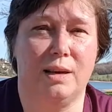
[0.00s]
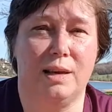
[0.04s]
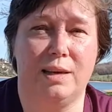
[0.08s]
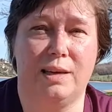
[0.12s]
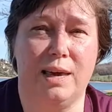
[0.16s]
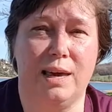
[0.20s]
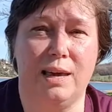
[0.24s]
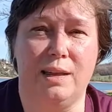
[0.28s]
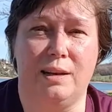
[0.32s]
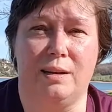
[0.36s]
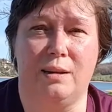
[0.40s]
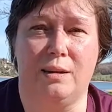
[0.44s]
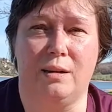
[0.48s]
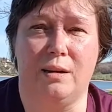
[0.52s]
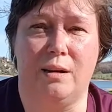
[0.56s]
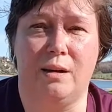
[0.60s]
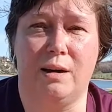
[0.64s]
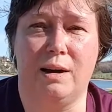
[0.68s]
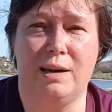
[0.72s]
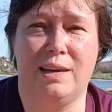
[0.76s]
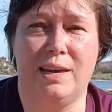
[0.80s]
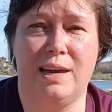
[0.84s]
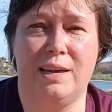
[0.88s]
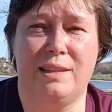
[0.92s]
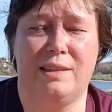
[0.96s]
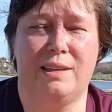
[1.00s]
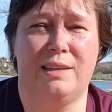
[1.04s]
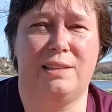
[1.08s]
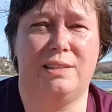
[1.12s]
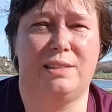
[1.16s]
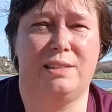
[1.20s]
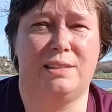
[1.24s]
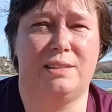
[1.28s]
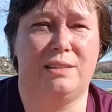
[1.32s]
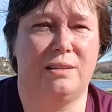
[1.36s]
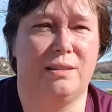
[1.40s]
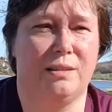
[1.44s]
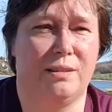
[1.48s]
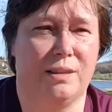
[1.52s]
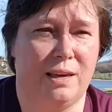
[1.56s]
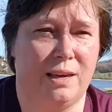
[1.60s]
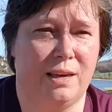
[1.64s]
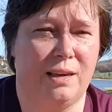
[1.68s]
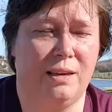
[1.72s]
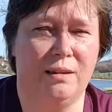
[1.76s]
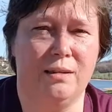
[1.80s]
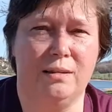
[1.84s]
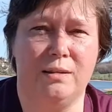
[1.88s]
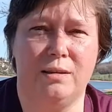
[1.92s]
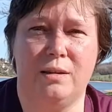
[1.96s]
again I get this
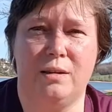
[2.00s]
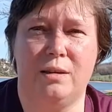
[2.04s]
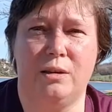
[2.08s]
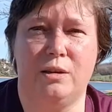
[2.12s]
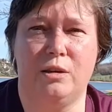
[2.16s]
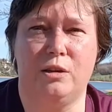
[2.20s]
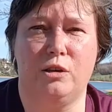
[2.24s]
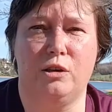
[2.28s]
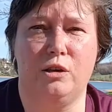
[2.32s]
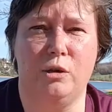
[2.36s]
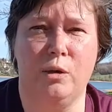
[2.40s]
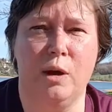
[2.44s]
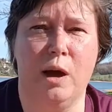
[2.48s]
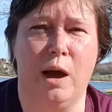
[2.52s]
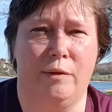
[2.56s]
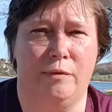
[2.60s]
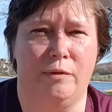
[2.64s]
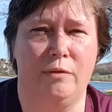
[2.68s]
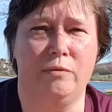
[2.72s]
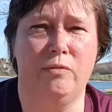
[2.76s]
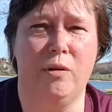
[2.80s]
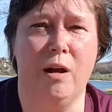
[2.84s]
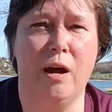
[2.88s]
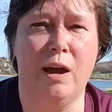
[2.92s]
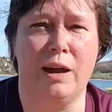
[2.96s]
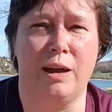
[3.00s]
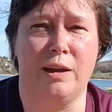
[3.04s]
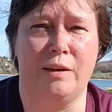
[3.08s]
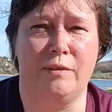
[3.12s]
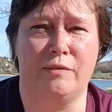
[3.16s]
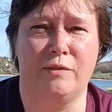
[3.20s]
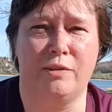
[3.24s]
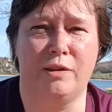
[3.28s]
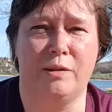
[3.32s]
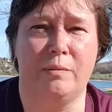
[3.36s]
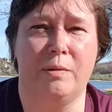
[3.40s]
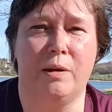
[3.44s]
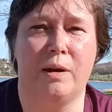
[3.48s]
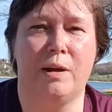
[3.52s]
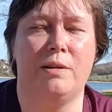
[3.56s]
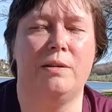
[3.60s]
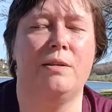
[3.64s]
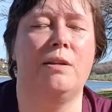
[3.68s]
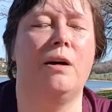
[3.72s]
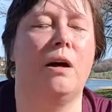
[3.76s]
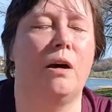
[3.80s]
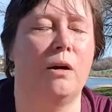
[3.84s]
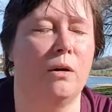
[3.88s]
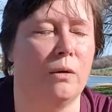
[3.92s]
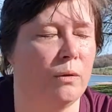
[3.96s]
thing, you have arrived. I'm like,
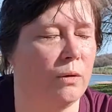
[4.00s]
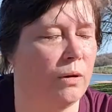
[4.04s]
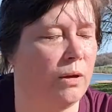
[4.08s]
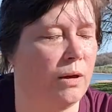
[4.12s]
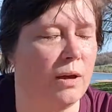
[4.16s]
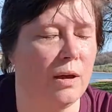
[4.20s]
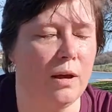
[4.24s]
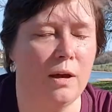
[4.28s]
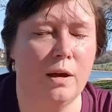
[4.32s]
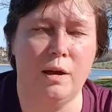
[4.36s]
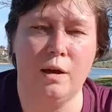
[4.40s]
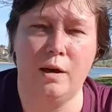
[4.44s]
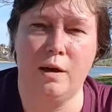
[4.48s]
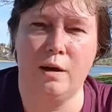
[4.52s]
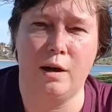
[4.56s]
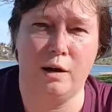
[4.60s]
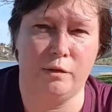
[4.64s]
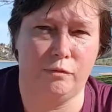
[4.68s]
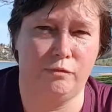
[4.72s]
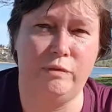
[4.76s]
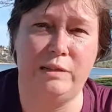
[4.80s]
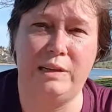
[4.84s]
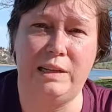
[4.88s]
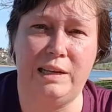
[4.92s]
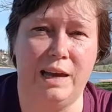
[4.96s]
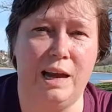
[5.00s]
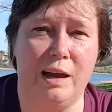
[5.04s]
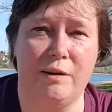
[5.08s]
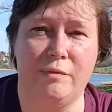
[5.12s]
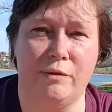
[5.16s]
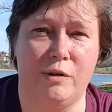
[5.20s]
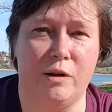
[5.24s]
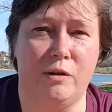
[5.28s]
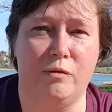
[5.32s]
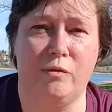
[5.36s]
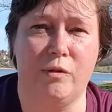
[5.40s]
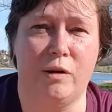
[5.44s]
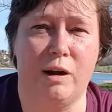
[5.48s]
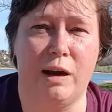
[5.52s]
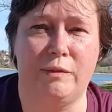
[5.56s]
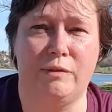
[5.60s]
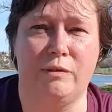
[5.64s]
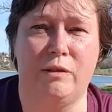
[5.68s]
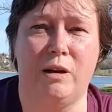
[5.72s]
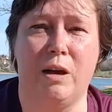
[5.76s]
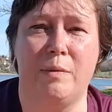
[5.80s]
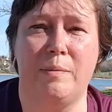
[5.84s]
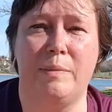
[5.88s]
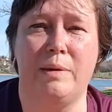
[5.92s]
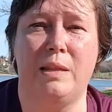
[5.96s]
no, I really haven't
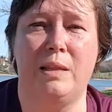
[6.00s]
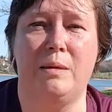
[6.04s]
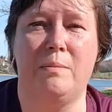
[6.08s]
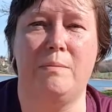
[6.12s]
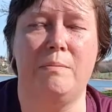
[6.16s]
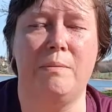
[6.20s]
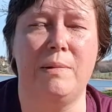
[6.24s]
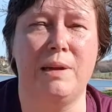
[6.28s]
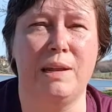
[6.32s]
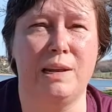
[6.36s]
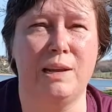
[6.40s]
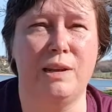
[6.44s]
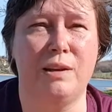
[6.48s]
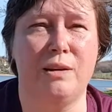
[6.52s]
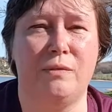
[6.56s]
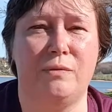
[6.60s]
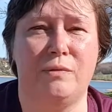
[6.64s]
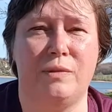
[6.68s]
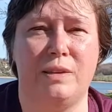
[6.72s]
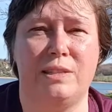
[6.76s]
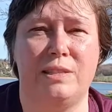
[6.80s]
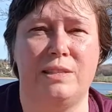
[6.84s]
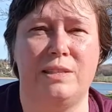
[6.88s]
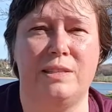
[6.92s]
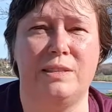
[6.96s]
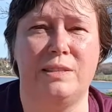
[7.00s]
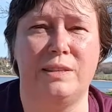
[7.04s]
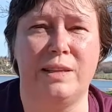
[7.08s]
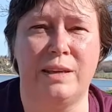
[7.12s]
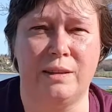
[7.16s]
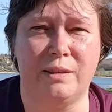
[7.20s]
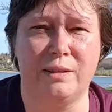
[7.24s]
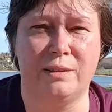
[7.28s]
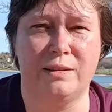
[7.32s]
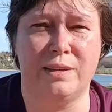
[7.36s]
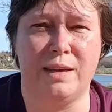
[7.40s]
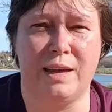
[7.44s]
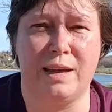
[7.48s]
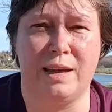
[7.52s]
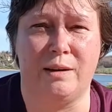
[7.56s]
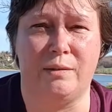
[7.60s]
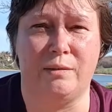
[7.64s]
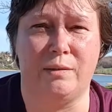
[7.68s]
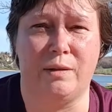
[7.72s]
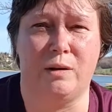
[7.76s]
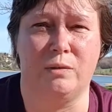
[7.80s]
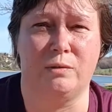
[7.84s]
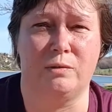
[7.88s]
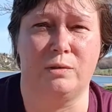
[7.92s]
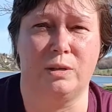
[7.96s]
arrived. I'm in the middle of this little
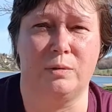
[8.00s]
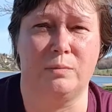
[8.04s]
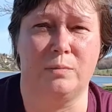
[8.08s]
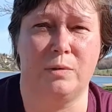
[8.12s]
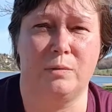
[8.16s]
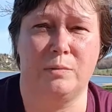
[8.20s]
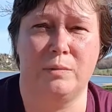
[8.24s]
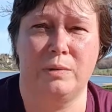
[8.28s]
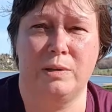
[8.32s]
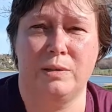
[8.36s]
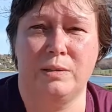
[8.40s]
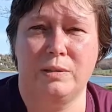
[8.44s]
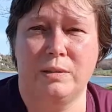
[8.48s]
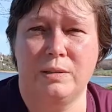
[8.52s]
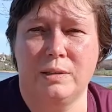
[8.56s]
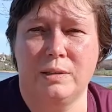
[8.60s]
town. Hold on a moment.